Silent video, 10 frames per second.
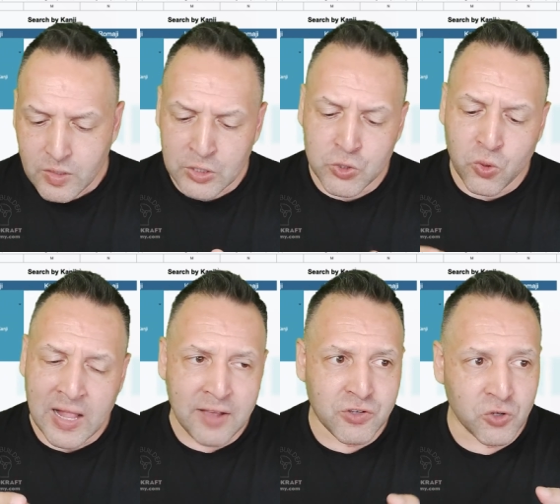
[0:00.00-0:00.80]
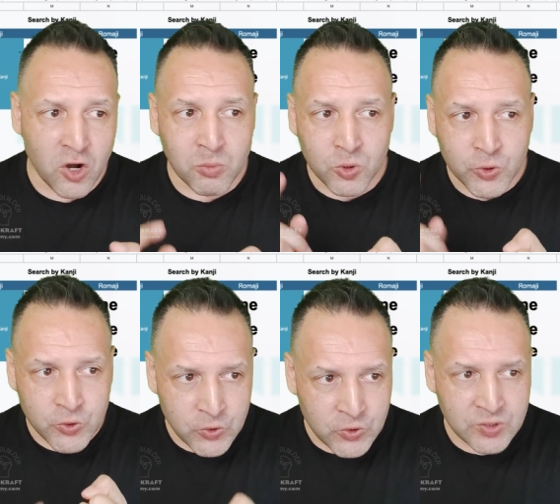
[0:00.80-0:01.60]
you will have your normal
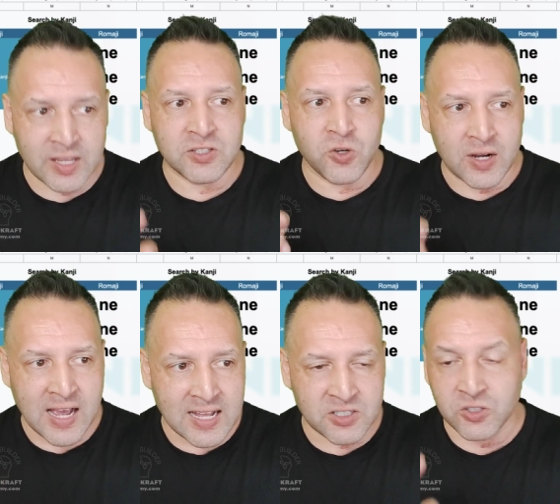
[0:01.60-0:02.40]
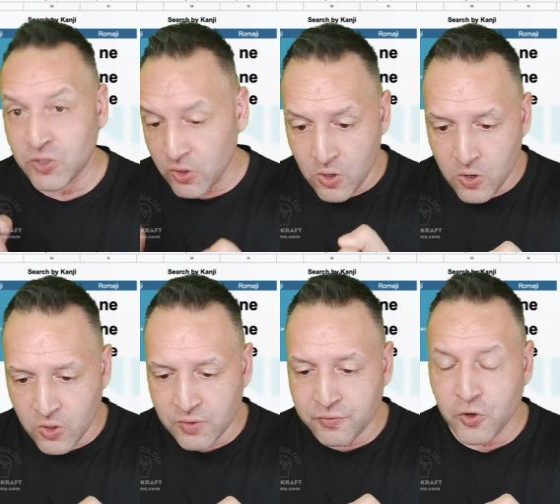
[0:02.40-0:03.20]
kun and your kan and your go
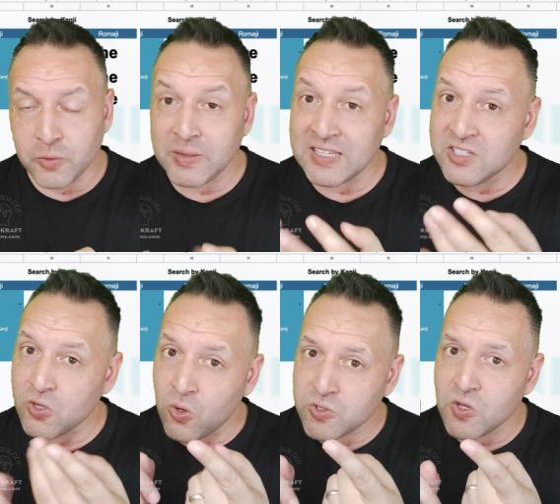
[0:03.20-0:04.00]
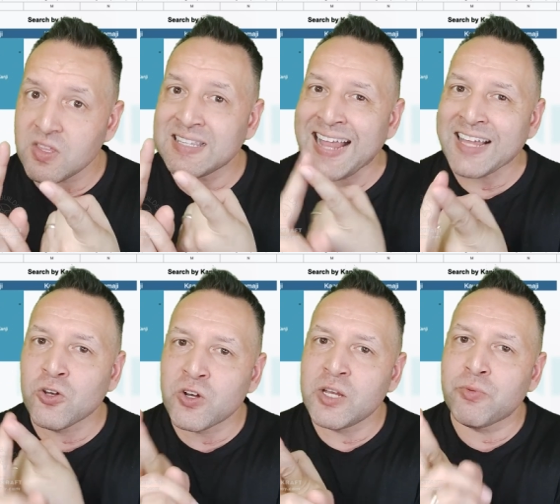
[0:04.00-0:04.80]
on for it, but there's also the
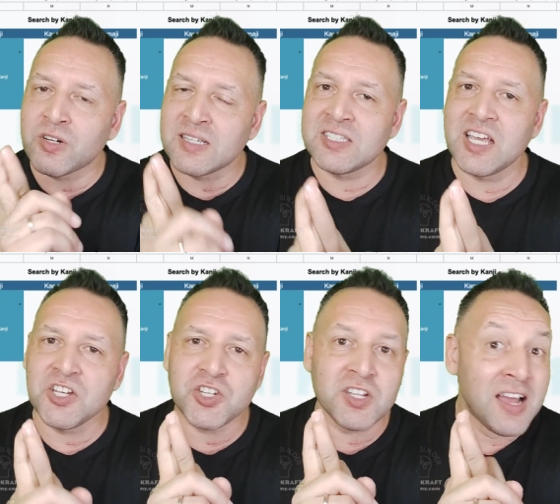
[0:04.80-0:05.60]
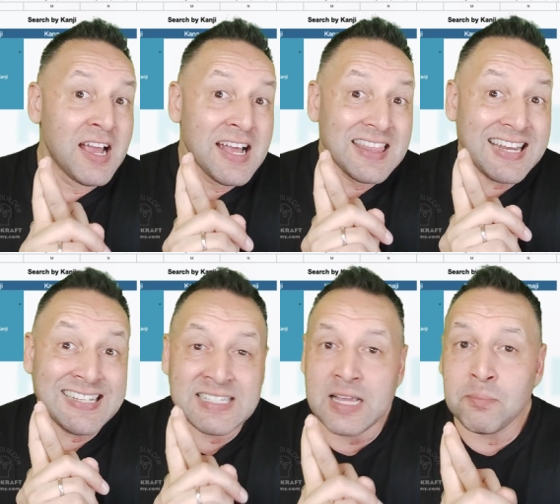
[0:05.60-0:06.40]
nanori pronunciation that
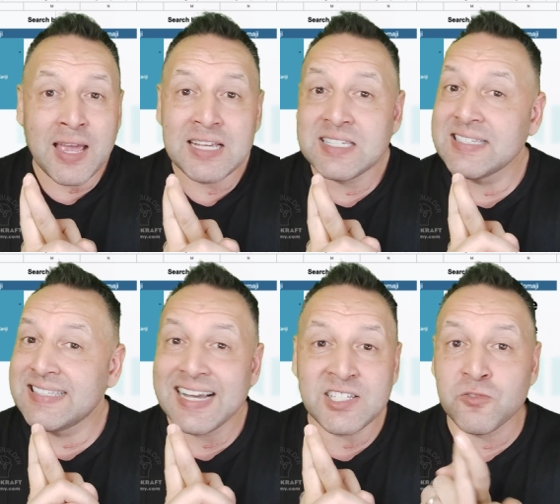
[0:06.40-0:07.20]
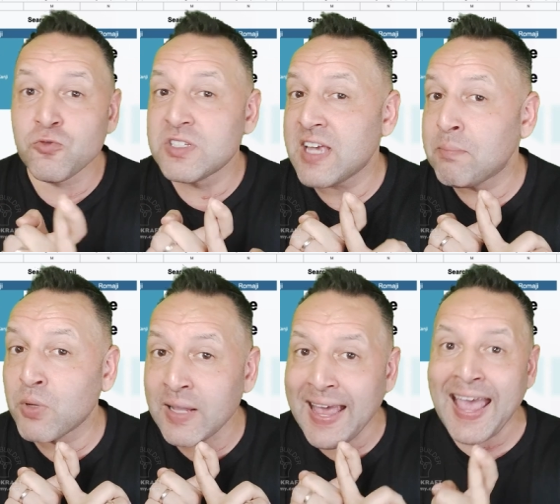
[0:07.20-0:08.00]
in some cases doesn't
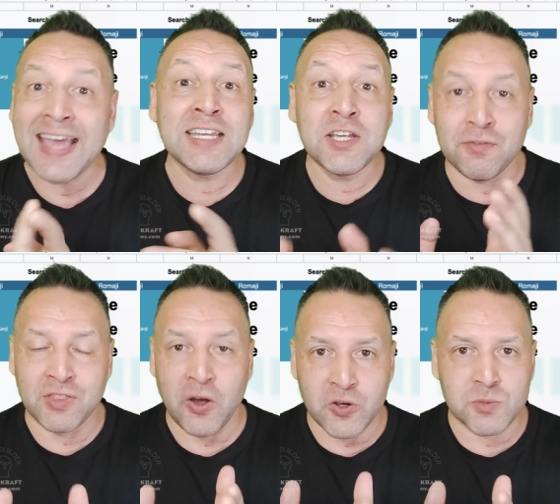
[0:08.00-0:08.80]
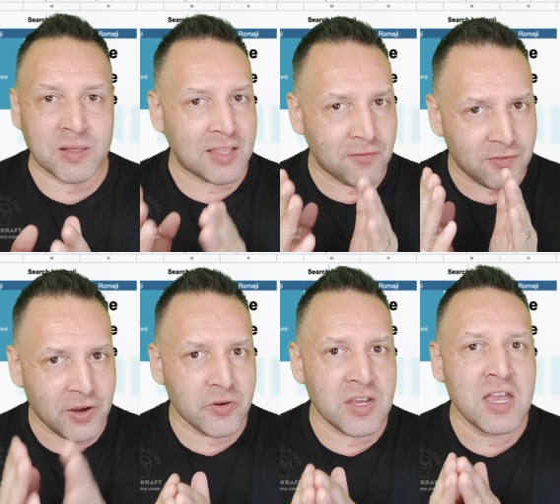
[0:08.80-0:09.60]
resemble any of those, but they're
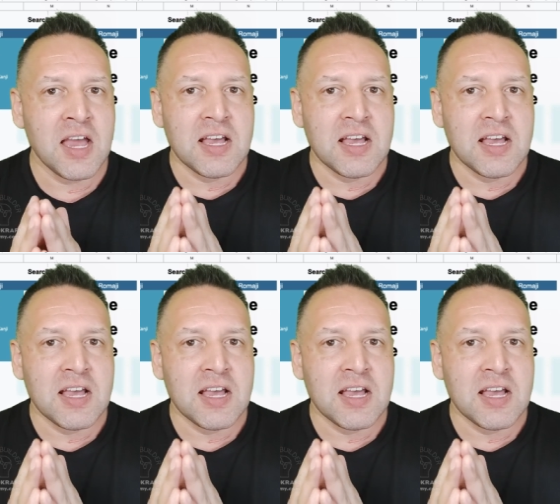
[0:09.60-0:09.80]
very